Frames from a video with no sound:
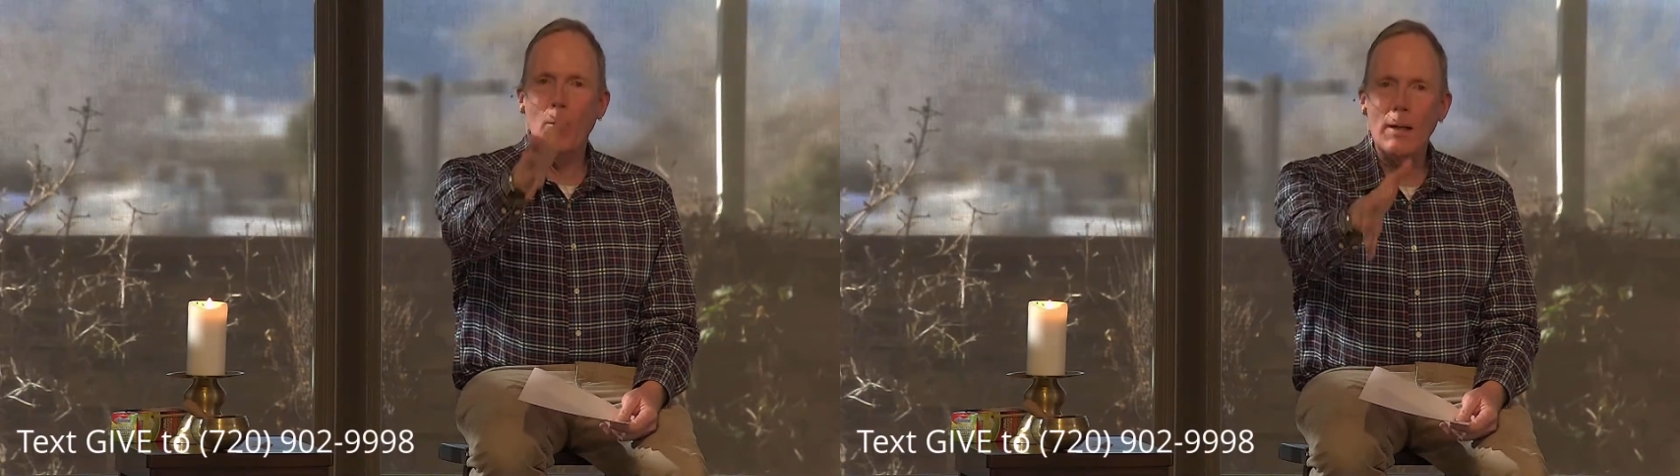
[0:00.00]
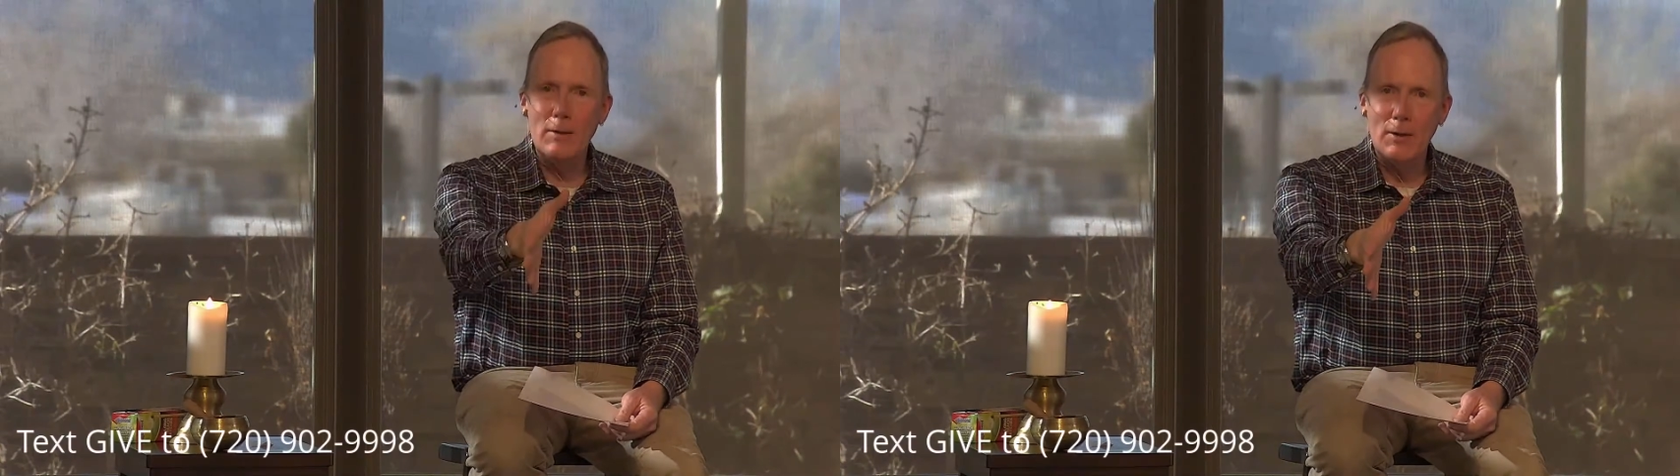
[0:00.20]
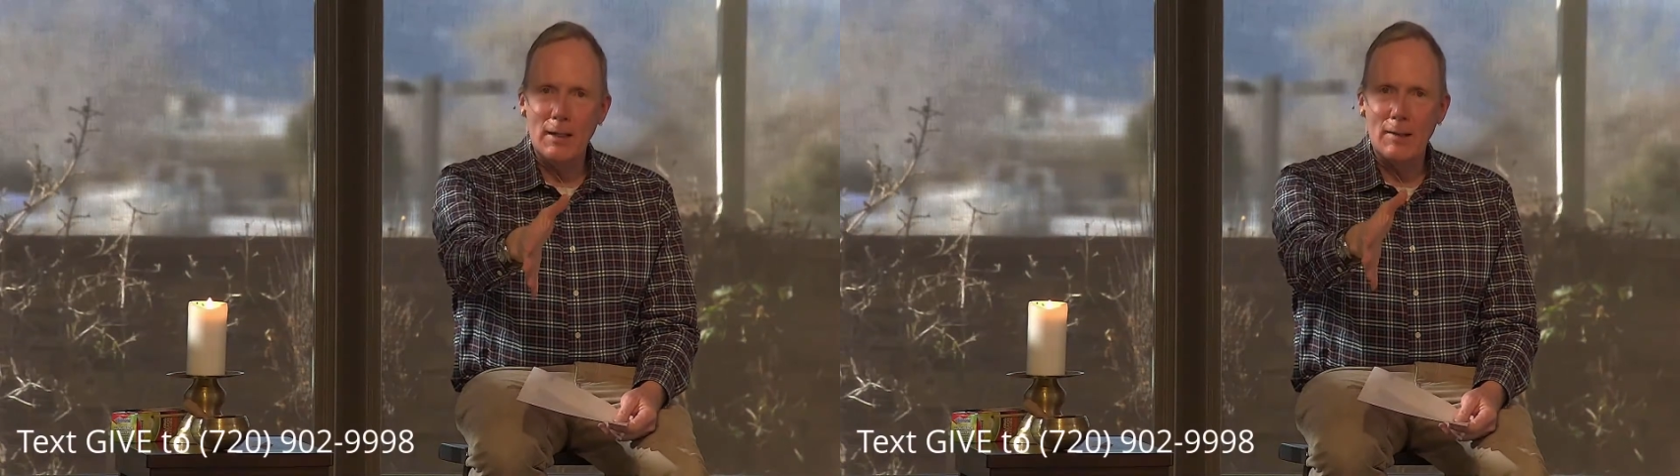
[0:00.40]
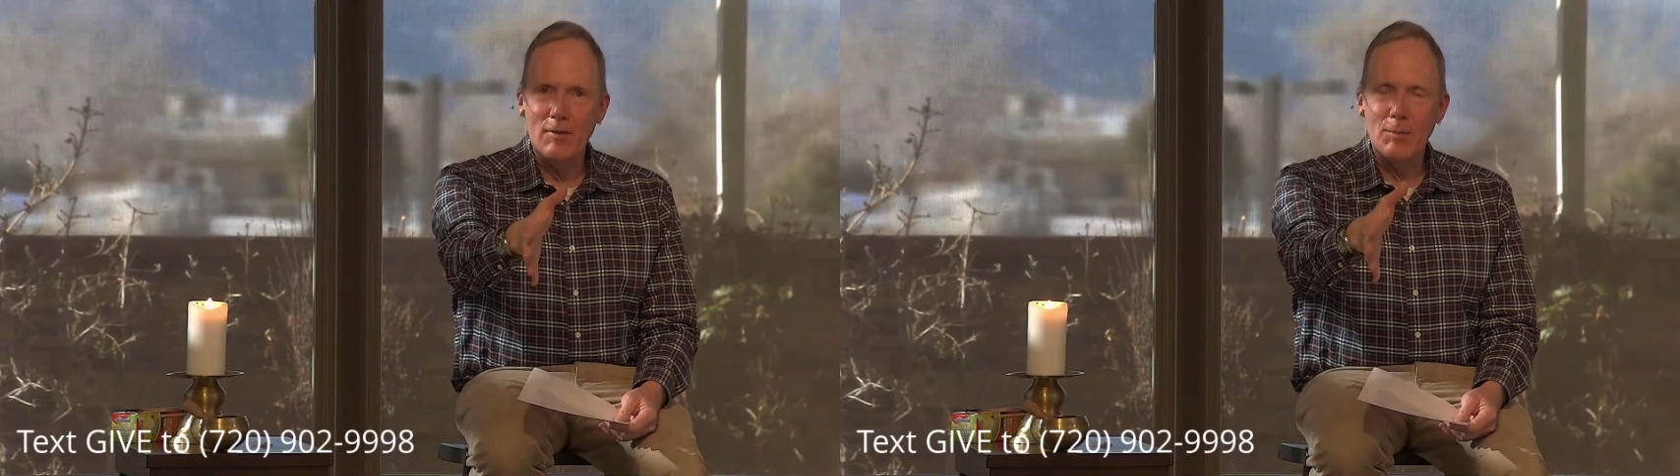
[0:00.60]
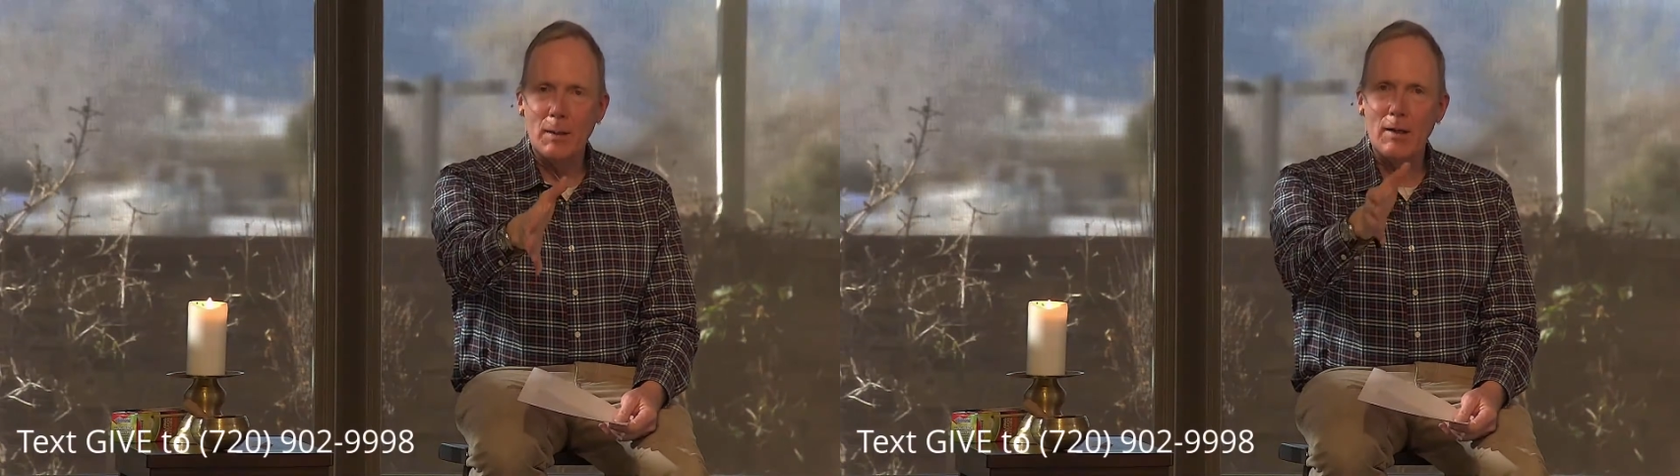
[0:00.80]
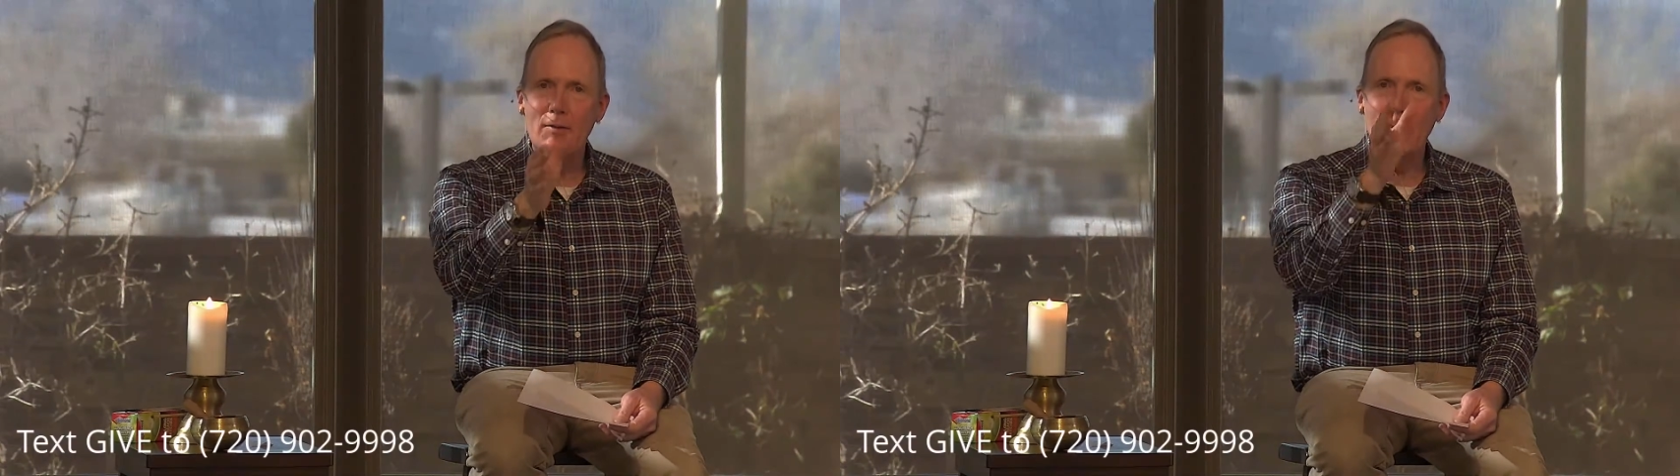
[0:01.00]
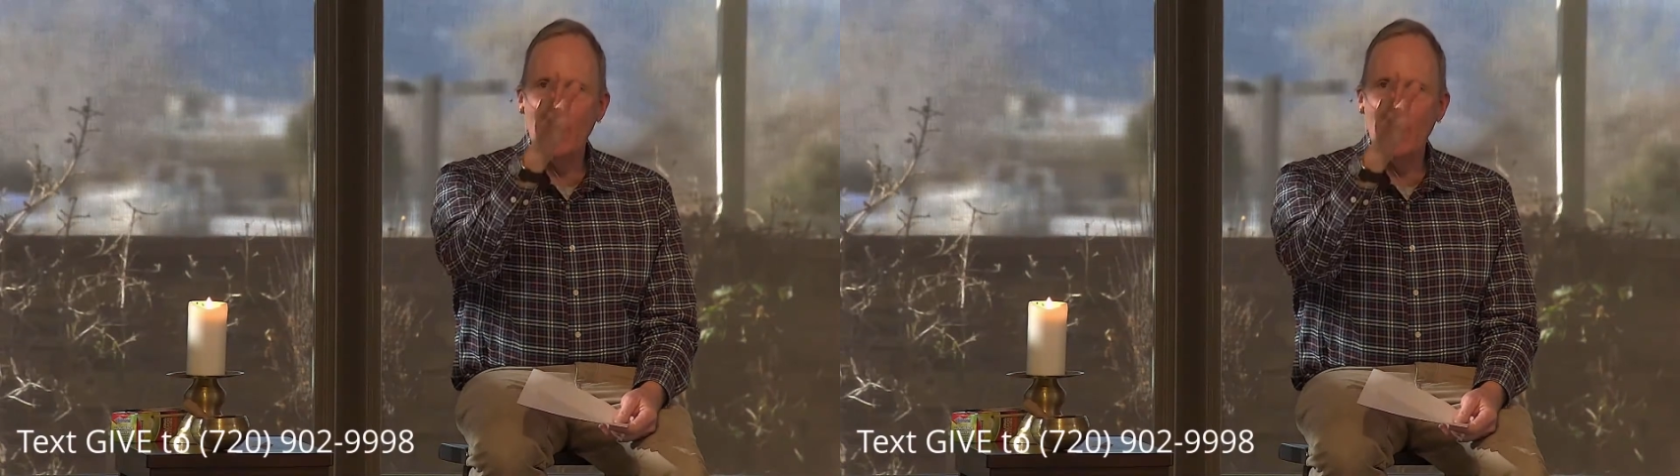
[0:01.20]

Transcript: what you can experience or